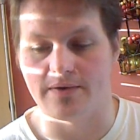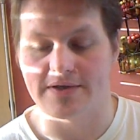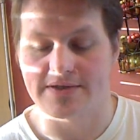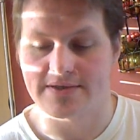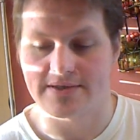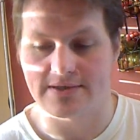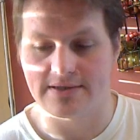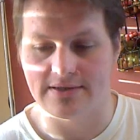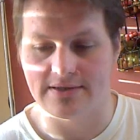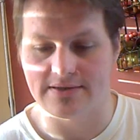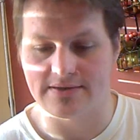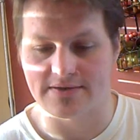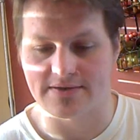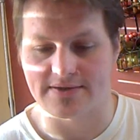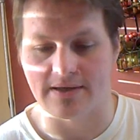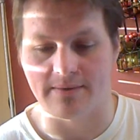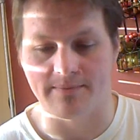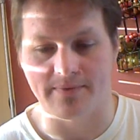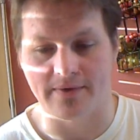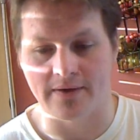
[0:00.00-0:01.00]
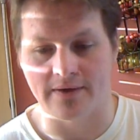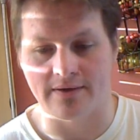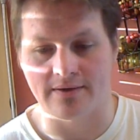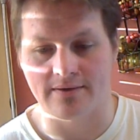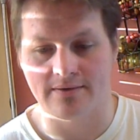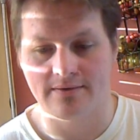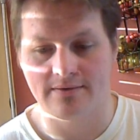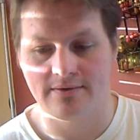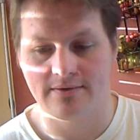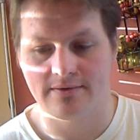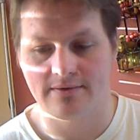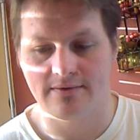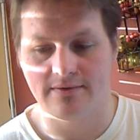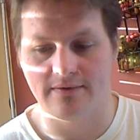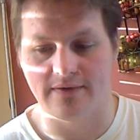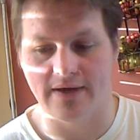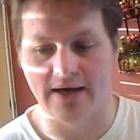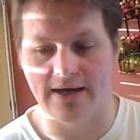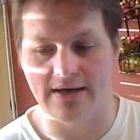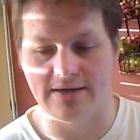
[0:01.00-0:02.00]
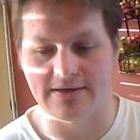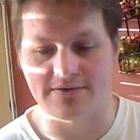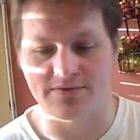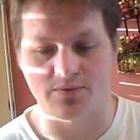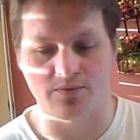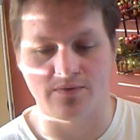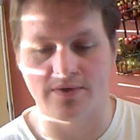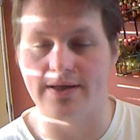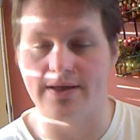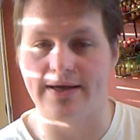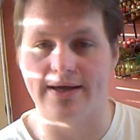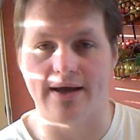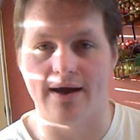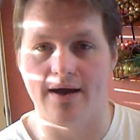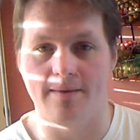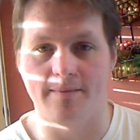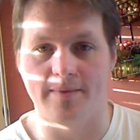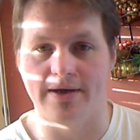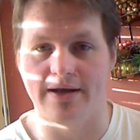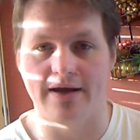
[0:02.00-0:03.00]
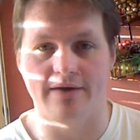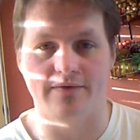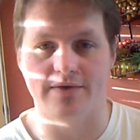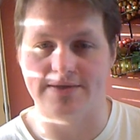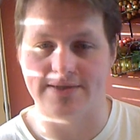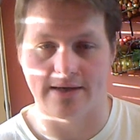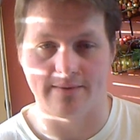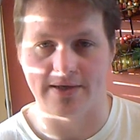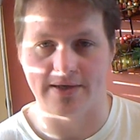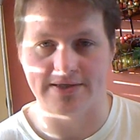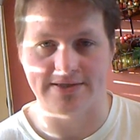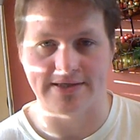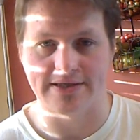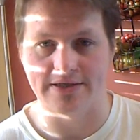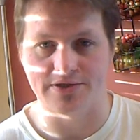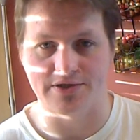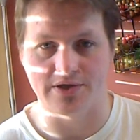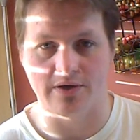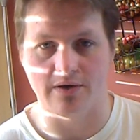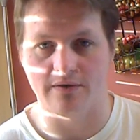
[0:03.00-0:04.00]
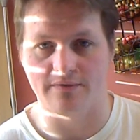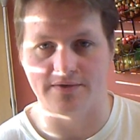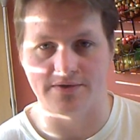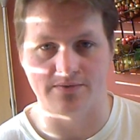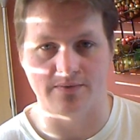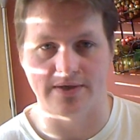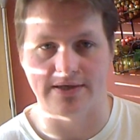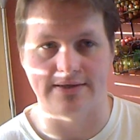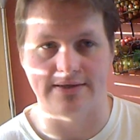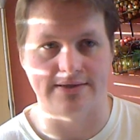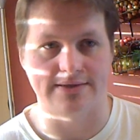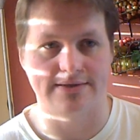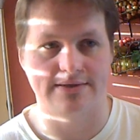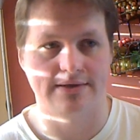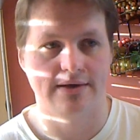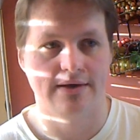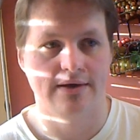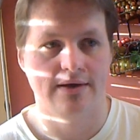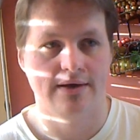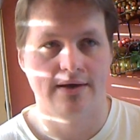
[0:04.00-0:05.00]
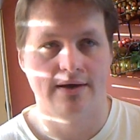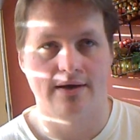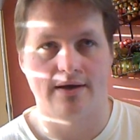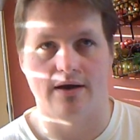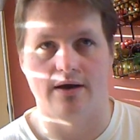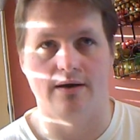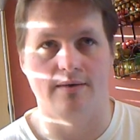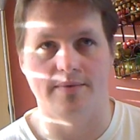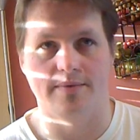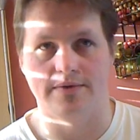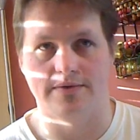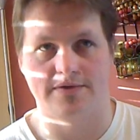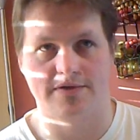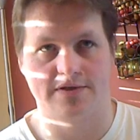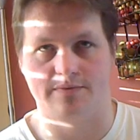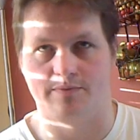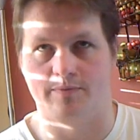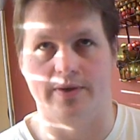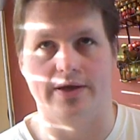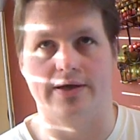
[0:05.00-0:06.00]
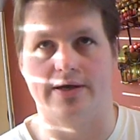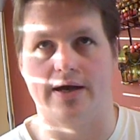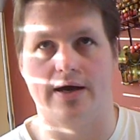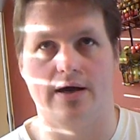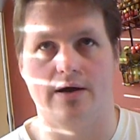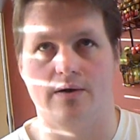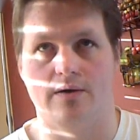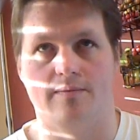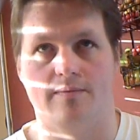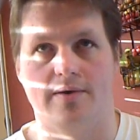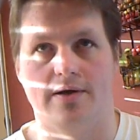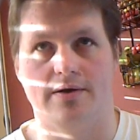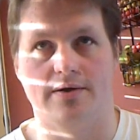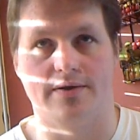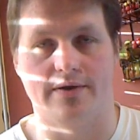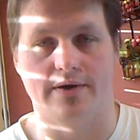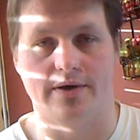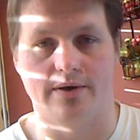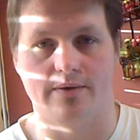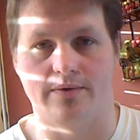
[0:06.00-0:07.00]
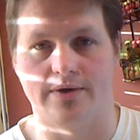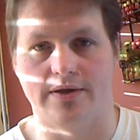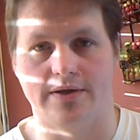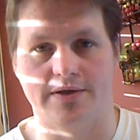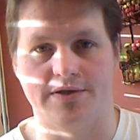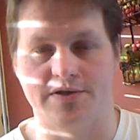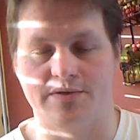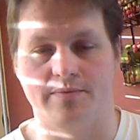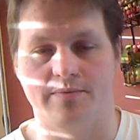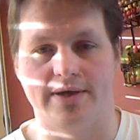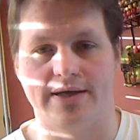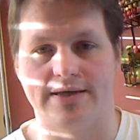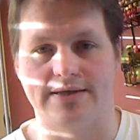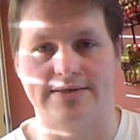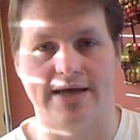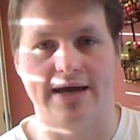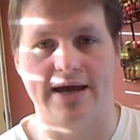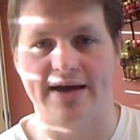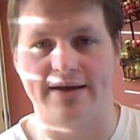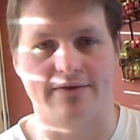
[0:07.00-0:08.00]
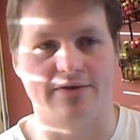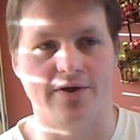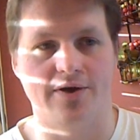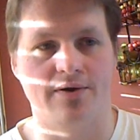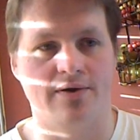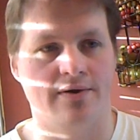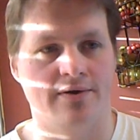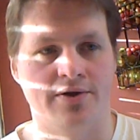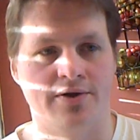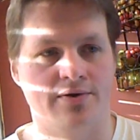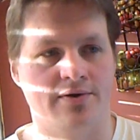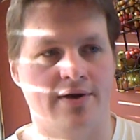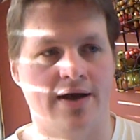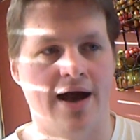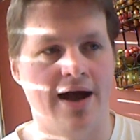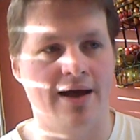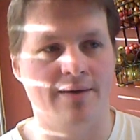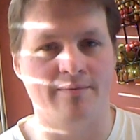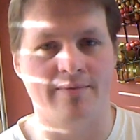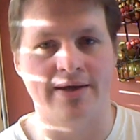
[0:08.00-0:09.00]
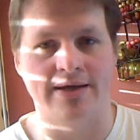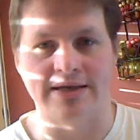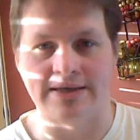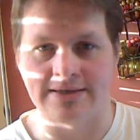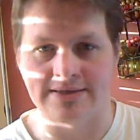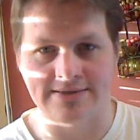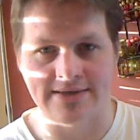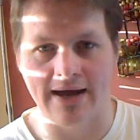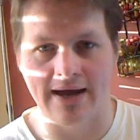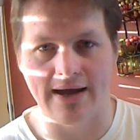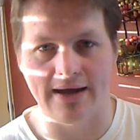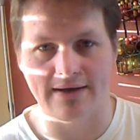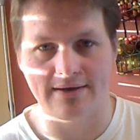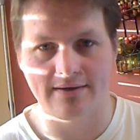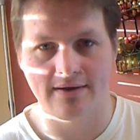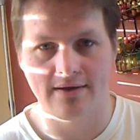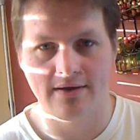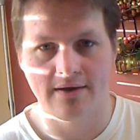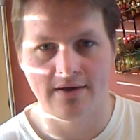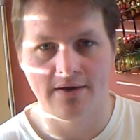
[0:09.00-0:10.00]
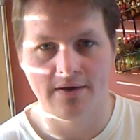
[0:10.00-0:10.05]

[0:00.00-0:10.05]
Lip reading: This is something that is really common every time I see a Jehovah's Witness come and speak out about their religion being attacked. You're not being attacked.